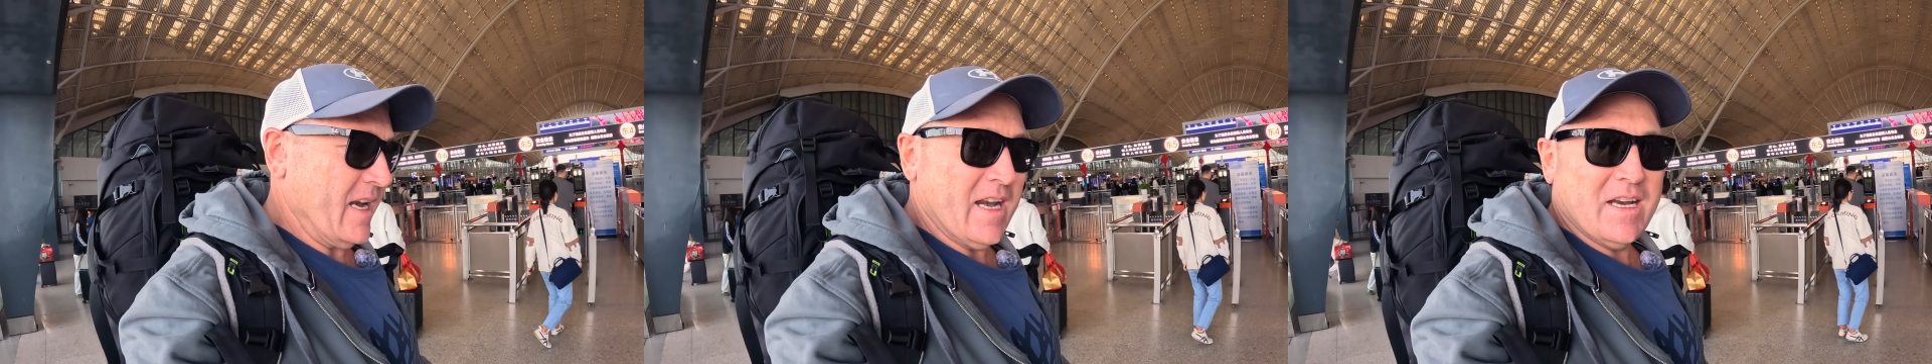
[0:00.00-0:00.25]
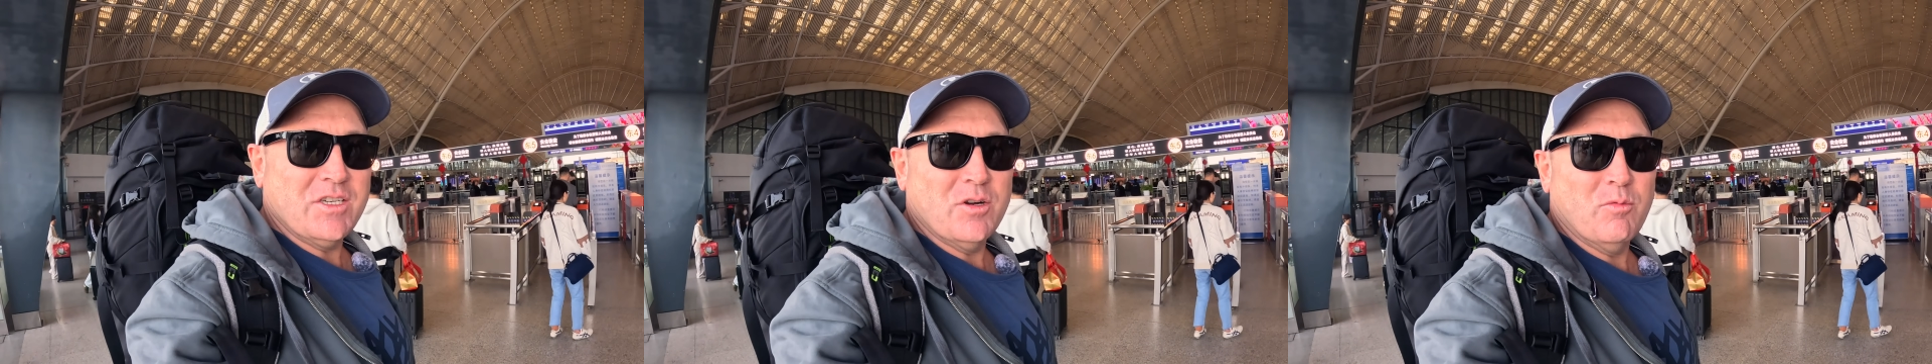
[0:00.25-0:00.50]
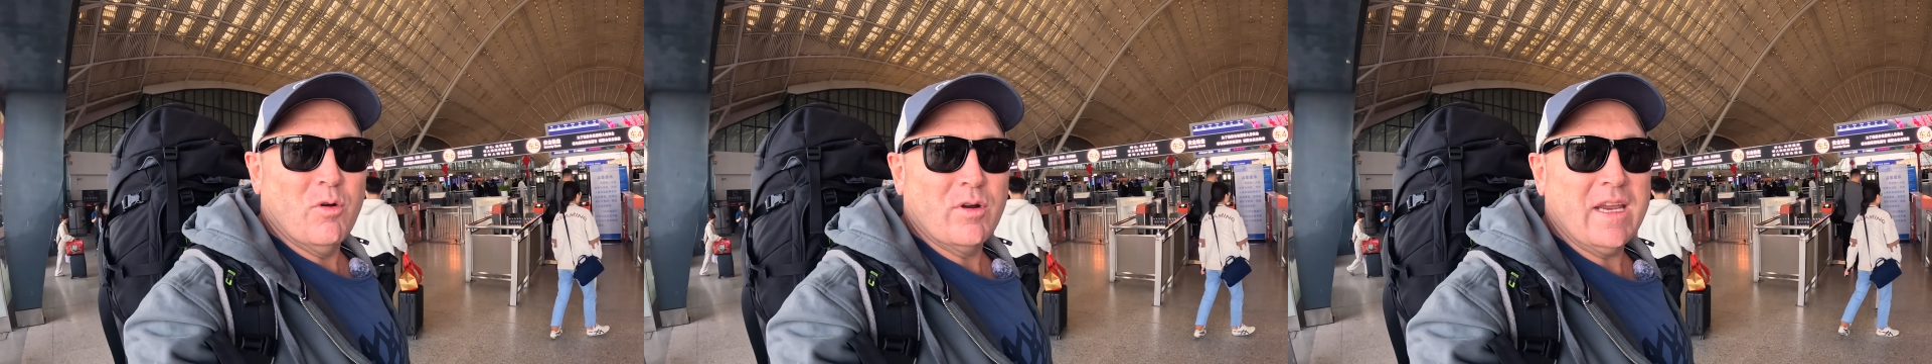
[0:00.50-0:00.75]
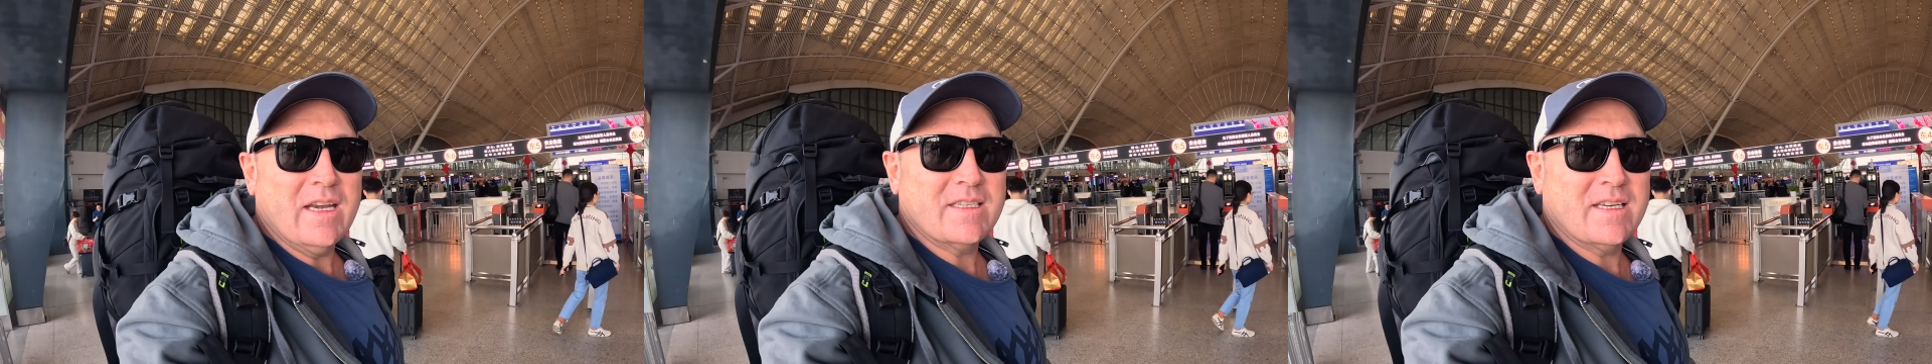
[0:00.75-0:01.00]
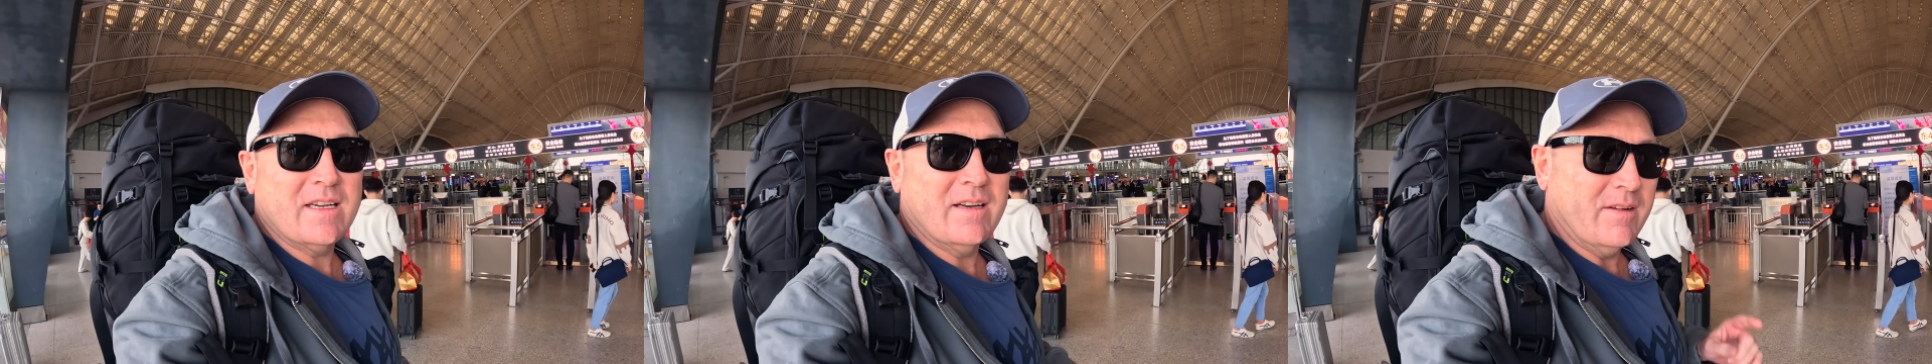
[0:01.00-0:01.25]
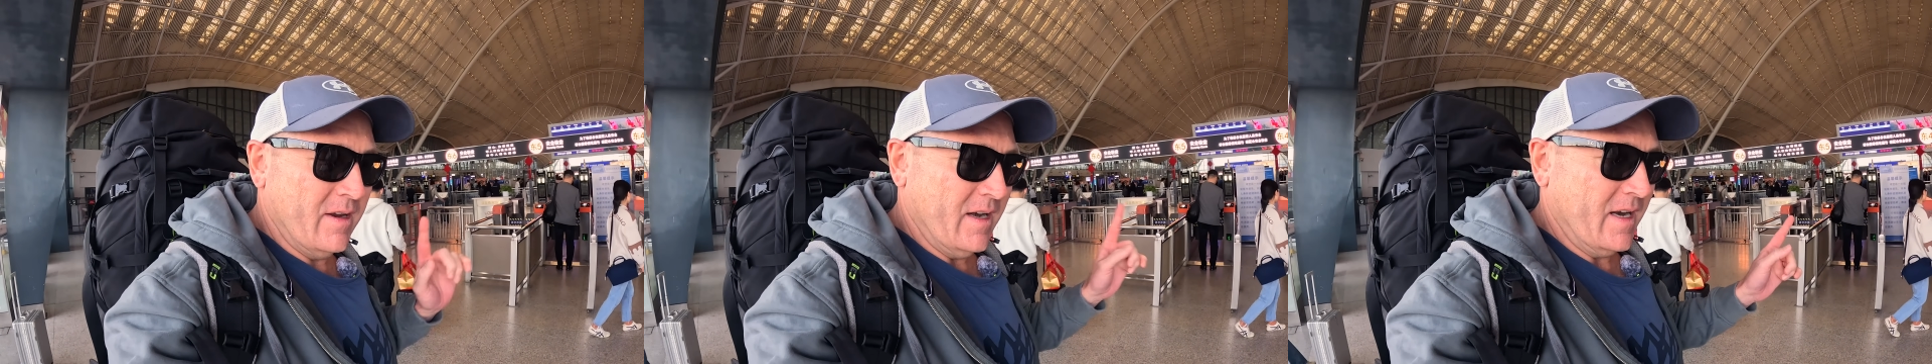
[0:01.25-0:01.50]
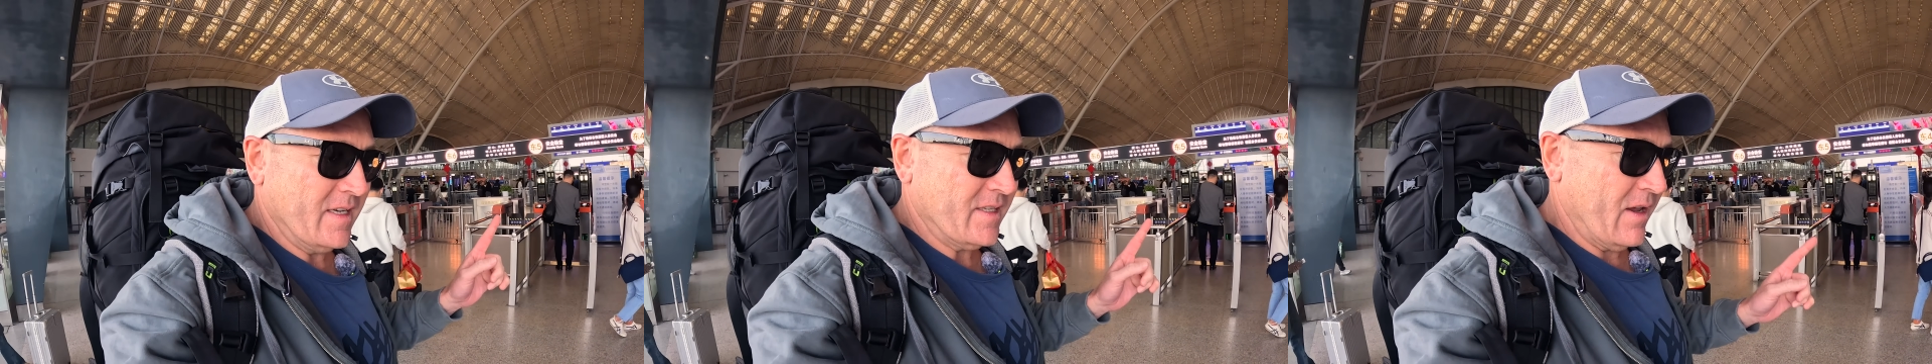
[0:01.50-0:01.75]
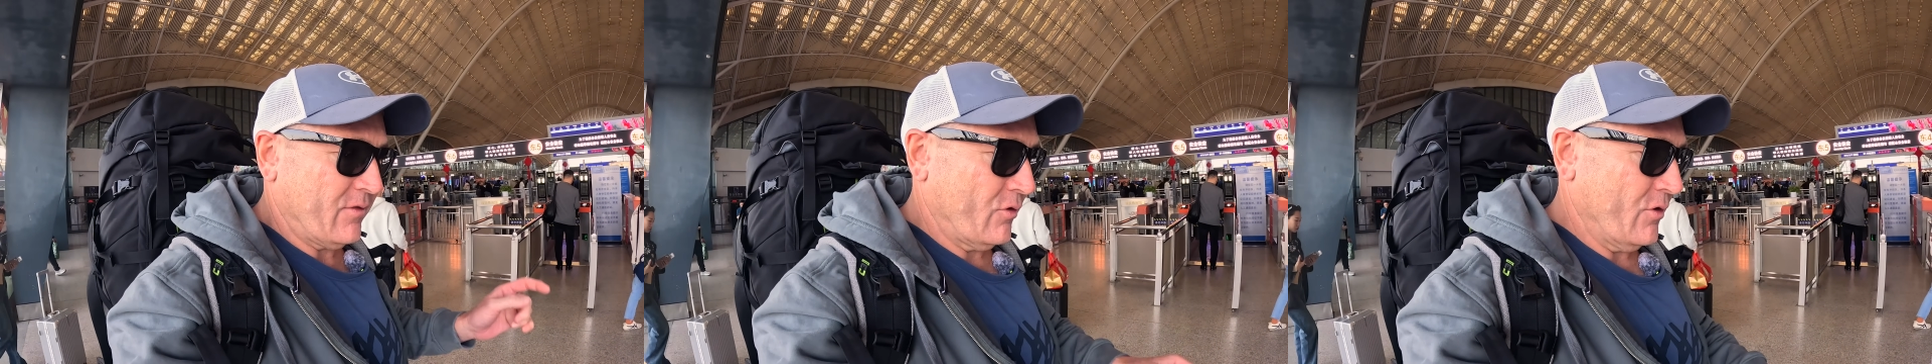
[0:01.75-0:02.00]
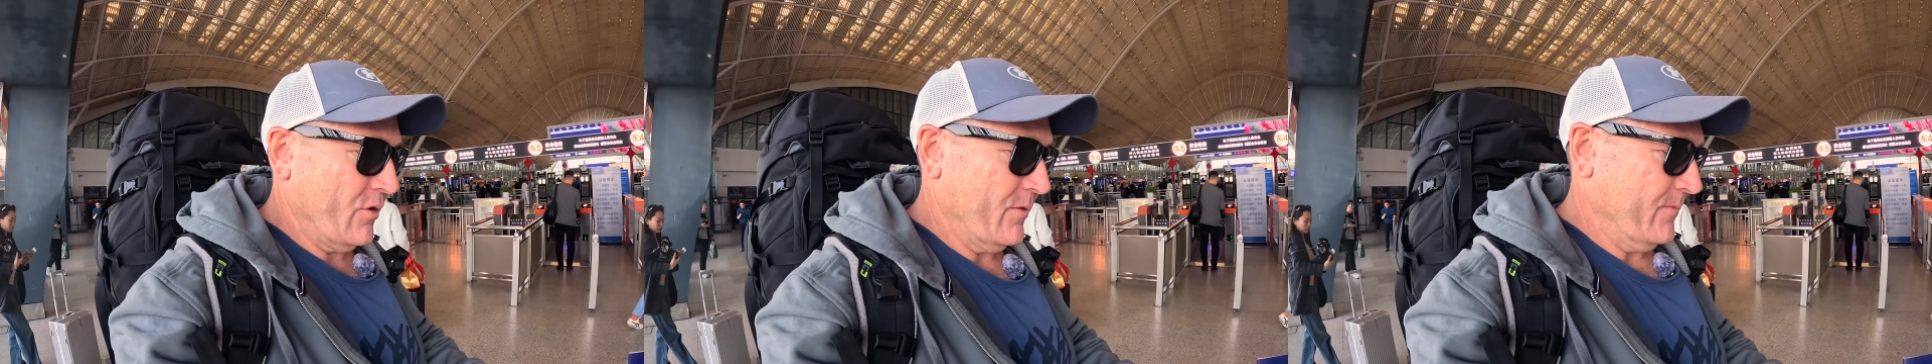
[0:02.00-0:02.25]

it as you walk in. So let's get through.